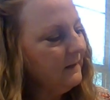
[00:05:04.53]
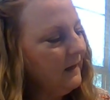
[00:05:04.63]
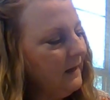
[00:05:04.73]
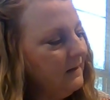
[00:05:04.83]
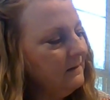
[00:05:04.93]

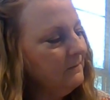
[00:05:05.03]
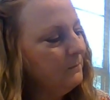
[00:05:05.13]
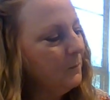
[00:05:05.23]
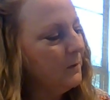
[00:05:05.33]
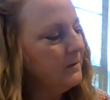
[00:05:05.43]
and
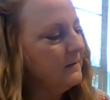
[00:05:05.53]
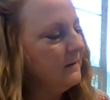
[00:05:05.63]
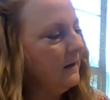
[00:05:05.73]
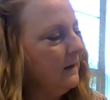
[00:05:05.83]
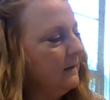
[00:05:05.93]
more
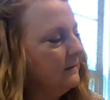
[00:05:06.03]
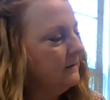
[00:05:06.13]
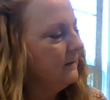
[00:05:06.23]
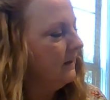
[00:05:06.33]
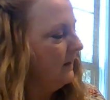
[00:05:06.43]
designs.
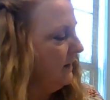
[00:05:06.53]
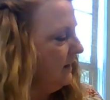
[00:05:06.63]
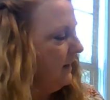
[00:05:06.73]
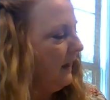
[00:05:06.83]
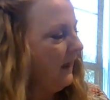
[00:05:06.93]

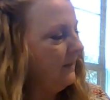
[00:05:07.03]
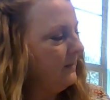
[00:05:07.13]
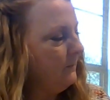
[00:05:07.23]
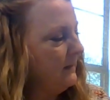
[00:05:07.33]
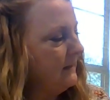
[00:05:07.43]
And
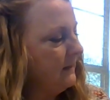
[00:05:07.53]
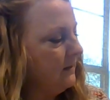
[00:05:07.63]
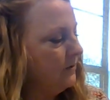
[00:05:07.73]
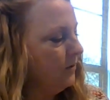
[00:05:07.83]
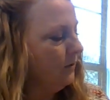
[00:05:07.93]
then we see
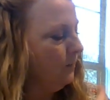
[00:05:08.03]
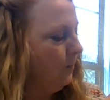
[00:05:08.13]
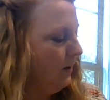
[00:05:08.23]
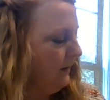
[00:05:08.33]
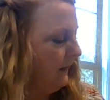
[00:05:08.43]
the turtle
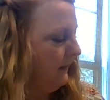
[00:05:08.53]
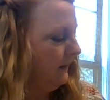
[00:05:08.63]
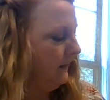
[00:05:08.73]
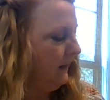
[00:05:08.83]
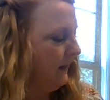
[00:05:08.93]
walking
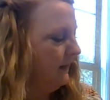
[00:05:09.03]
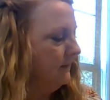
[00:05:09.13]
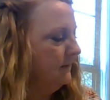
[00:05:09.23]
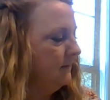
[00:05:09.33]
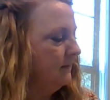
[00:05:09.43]

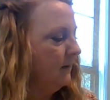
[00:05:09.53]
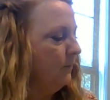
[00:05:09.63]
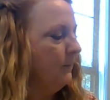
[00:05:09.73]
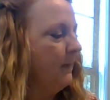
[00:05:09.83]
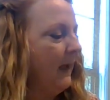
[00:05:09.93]
again. So
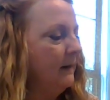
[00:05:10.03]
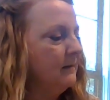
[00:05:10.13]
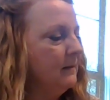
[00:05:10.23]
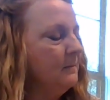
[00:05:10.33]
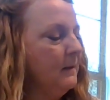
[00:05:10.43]
we're back
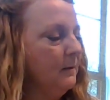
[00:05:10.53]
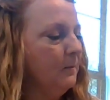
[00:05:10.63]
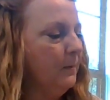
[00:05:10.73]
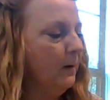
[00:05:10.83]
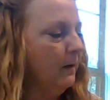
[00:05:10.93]
to the middle
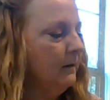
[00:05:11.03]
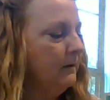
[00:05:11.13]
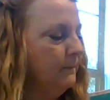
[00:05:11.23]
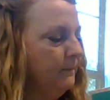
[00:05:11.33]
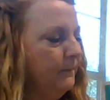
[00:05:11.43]

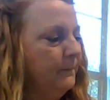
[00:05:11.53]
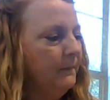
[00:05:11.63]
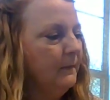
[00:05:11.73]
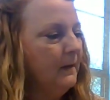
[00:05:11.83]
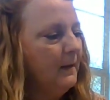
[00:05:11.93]
part.
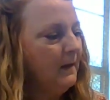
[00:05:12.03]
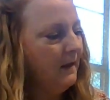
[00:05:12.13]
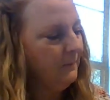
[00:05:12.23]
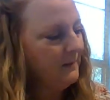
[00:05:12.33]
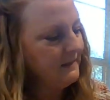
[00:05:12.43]

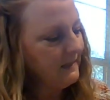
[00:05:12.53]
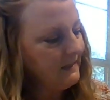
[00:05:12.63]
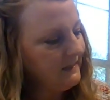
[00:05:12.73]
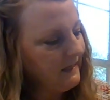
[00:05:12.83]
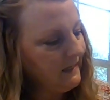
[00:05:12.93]
We
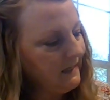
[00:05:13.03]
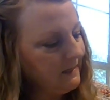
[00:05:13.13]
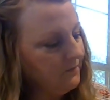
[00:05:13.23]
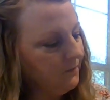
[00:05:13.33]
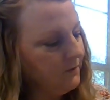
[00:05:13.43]
see T
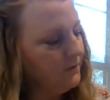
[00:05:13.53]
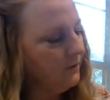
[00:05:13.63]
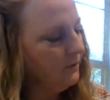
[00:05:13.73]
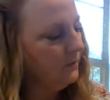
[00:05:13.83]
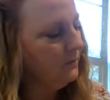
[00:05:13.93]
is for
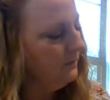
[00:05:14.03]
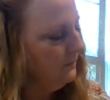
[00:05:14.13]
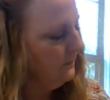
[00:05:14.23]
turtle.